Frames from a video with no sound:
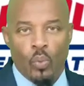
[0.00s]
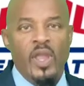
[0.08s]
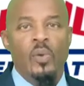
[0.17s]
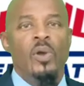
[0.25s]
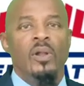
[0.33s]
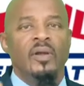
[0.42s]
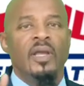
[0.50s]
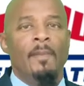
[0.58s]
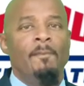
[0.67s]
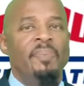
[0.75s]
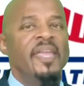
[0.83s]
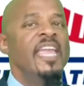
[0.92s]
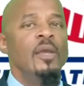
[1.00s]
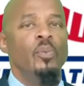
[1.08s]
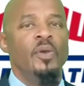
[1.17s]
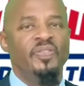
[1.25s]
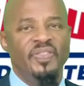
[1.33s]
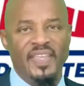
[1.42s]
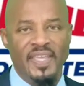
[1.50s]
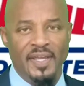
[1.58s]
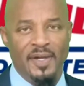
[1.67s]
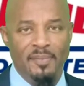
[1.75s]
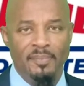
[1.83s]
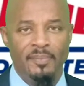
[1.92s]
We will compete with
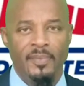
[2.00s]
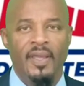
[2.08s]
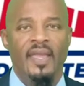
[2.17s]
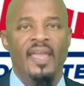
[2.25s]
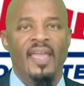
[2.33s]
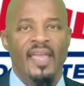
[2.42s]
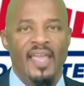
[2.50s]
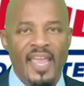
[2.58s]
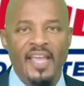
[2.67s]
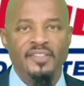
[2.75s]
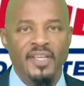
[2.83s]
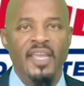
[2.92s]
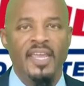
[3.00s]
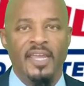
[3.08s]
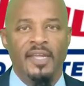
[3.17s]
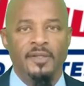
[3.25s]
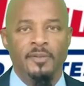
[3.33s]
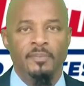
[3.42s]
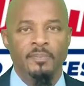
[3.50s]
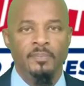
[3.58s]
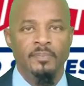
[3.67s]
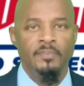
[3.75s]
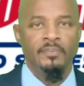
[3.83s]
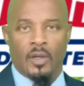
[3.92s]
them head to head.
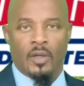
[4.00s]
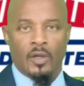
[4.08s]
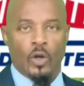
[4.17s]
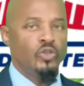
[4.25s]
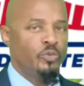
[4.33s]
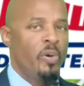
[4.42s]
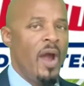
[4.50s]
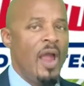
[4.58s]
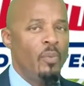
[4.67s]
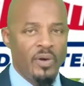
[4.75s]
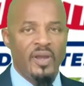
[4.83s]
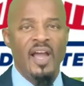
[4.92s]
Coach Prime will